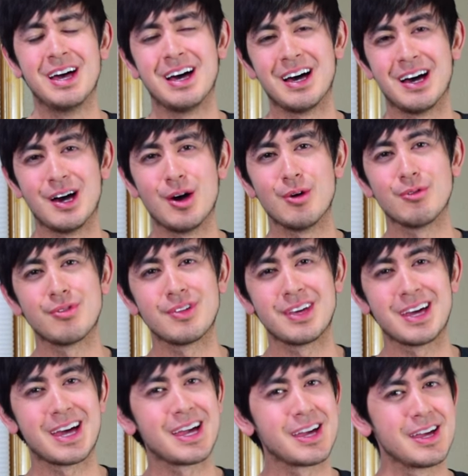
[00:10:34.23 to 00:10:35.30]
Uh,
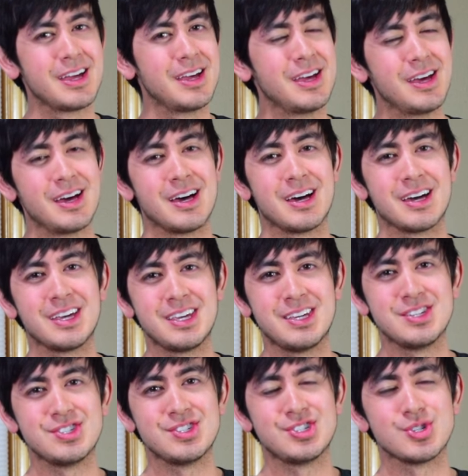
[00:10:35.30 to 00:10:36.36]
hopefully I uh,
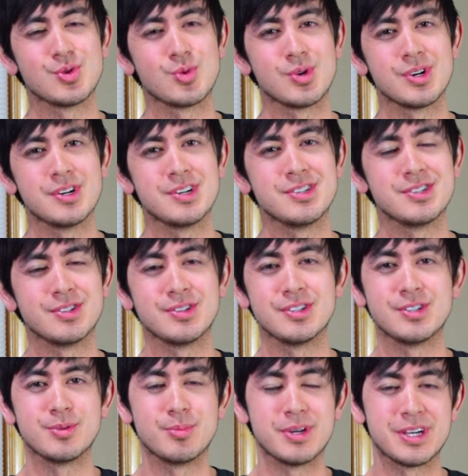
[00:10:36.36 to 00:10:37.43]
eases your worries a
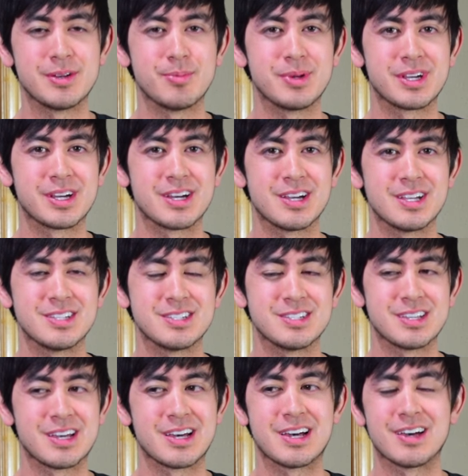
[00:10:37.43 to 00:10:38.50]
little bit because
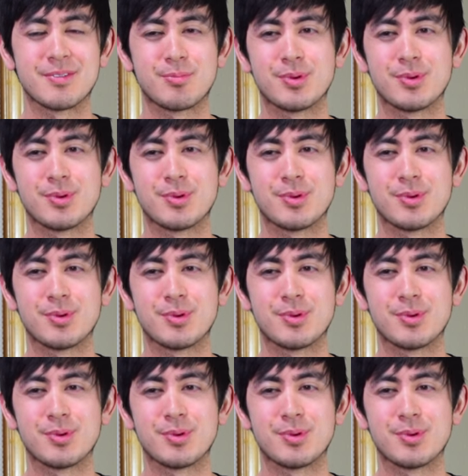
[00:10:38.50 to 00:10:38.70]
uh,